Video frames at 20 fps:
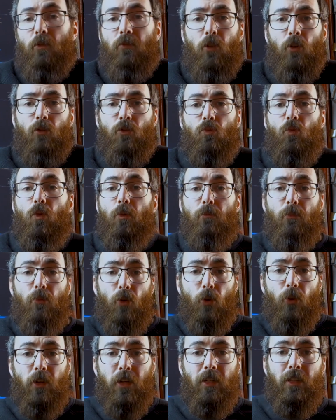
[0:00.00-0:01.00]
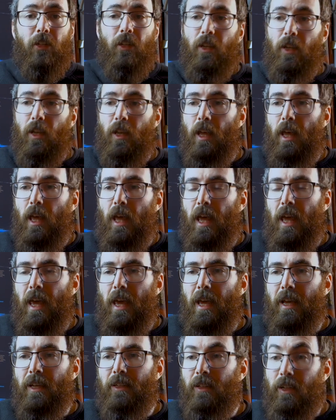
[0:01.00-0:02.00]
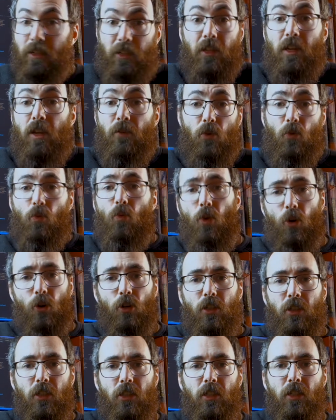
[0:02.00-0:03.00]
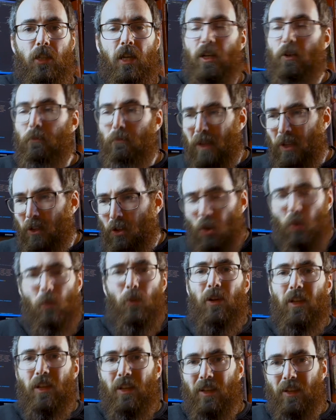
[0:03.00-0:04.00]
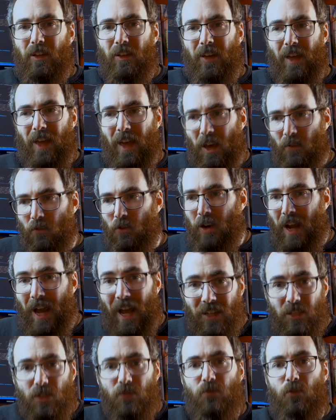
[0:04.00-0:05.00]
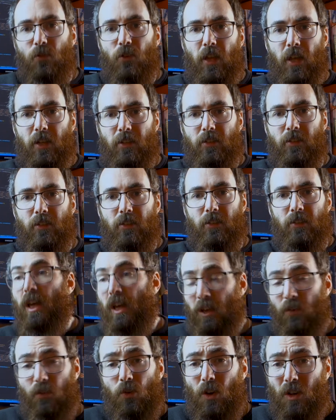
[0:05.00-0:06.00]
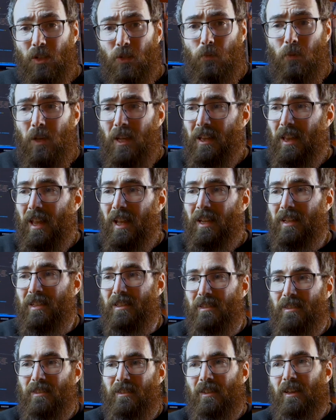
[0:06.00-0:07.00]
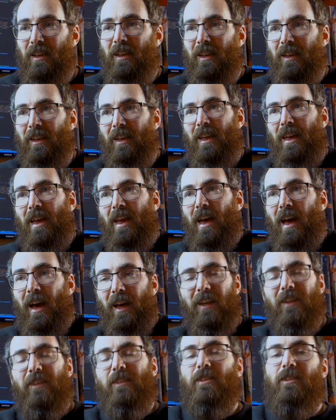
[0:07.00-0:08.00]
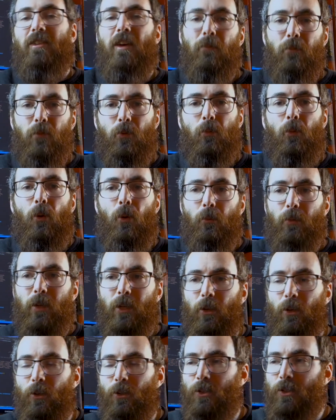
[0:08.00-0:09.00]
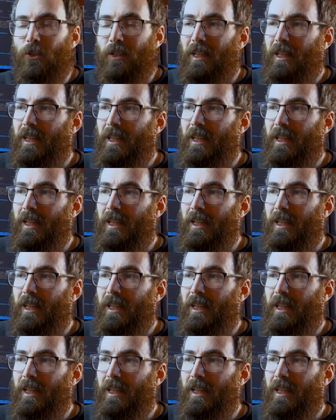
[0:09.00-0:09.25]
those were broken and they never worked, but nobody ever asked for that. If you ask me, that is unacceptable, because